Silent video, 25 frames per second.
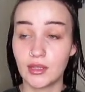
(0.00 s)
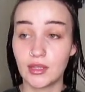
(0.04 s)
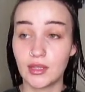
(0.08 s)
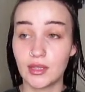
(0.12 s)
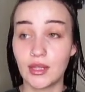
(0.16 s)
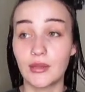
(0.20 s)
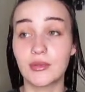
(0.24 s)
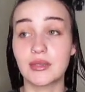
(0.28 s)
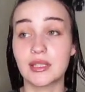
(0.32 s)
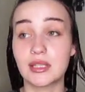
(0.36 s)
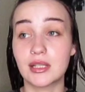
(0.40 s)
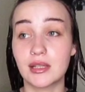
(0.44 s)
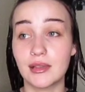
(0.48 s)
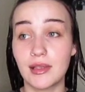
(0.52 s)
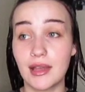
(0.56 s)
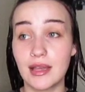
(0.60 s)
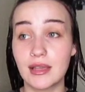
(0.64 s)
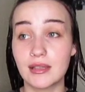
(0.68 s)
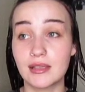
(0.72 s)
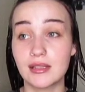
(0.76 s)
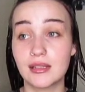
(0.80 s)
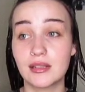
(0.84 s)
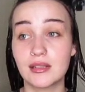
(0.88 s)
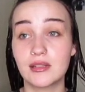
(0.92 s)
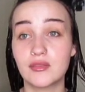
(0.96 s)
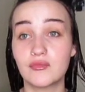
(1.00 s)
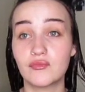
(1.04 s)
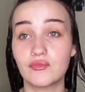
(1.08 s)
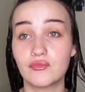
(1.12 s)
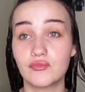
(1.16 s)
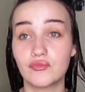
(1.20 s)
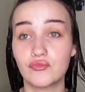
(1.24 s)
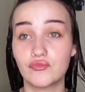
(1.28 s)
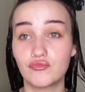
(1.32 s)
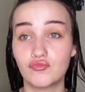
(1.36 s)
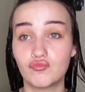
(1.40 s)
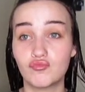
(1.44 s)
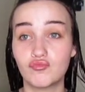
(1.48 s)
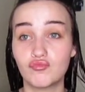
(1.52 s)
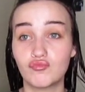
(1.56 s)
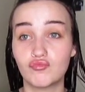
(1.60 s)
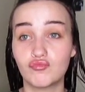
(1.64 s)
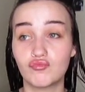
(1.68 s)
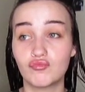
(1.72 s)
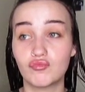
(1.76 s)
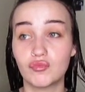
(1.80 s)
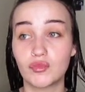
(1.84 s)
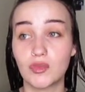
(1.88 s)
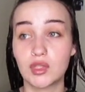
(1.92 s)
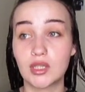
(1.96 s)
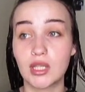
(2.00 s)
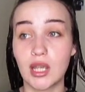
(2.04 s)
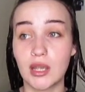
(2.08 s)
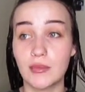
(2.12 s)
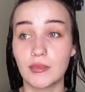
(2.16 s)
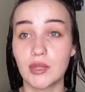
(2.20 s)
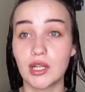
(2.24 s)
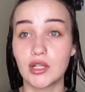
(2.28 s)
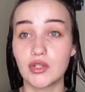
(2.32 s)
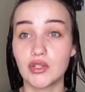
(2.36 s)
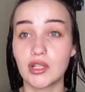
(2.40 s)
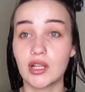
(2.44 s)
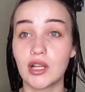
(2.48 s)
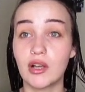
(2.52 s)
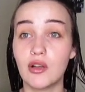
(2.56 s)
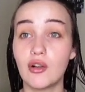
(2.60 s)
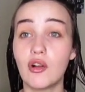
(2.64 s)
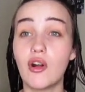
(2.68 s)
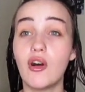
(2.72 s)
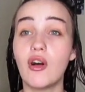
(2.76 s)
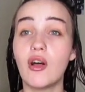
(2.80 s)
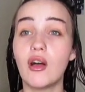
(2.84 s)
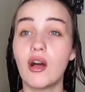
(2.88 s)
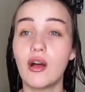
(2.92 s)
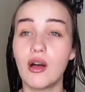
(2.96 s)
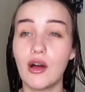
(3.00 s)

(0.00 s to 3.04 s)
That was the last time that I drank alcohol.